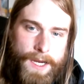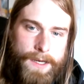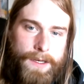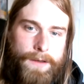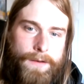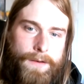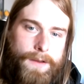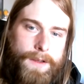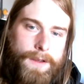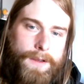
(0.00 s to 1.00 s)
painting
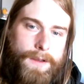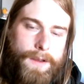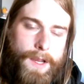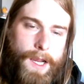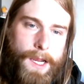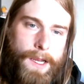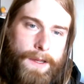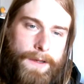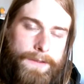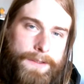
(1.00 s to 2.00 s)

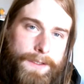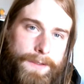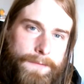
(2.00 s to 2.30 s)
and